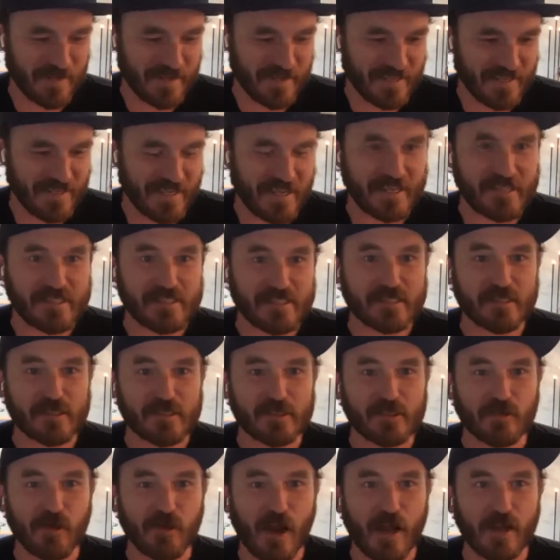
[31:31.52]
it's
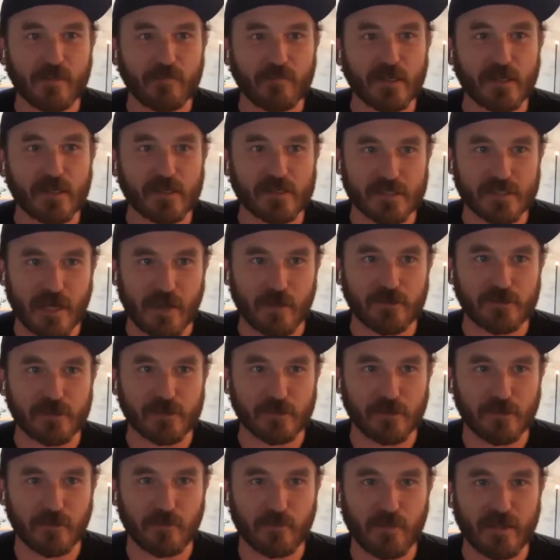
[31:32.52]
described and it sounds a
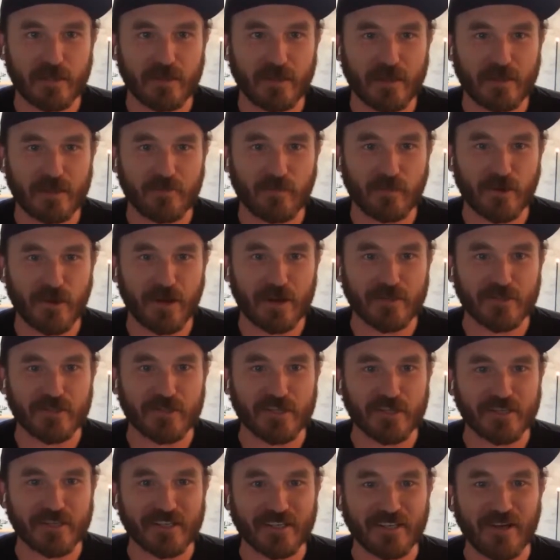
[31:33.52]
little bit like
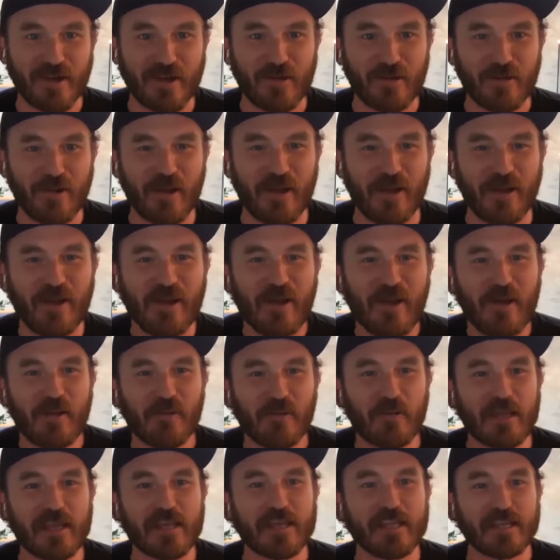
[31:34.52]
production.
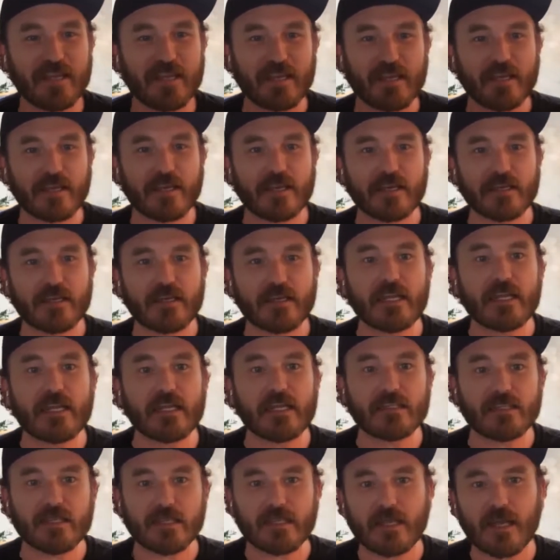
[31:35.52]
We can
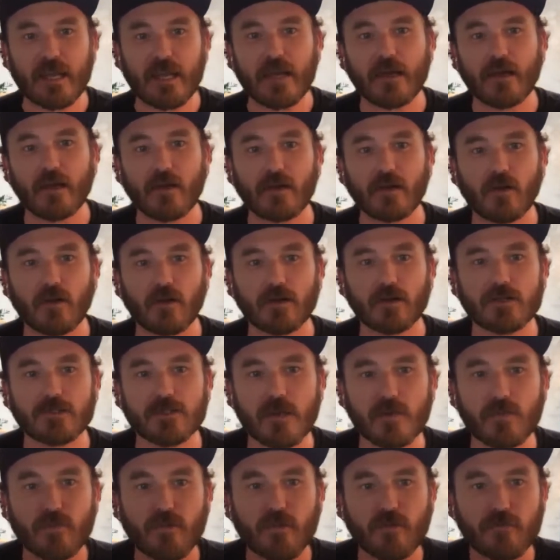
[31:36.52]
need to get a large
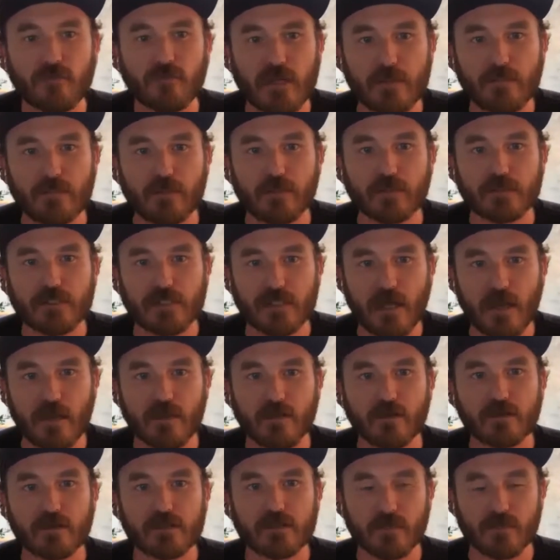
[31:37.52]
number of people
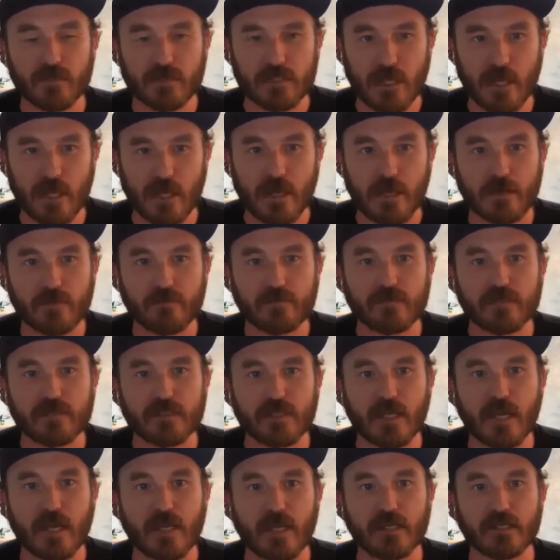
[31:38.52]
together sometimes,
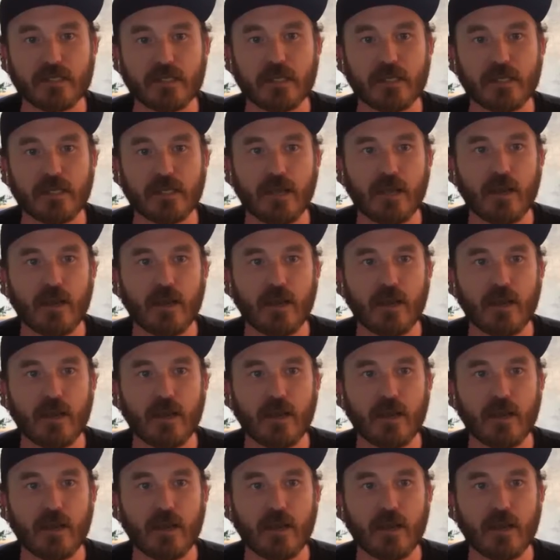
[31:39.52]
and can